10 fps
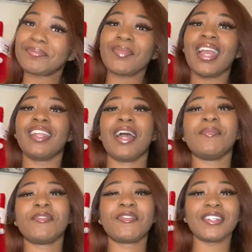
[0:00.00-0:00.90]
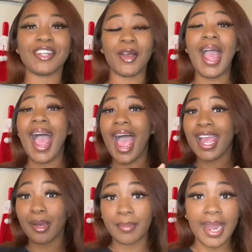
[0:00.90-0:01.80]
Nah, but for real though, I am
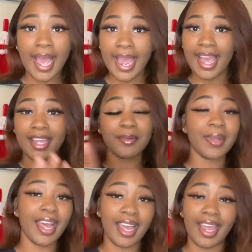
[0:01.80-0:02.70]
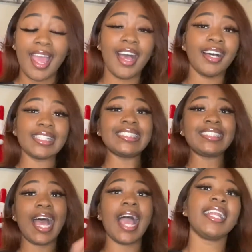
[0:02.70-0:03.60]
not a
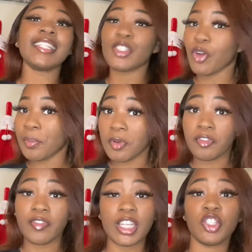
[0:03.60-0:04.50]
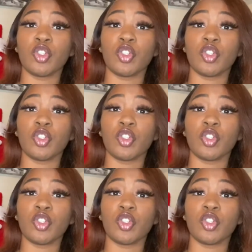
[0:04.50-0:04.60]
stylist or professional.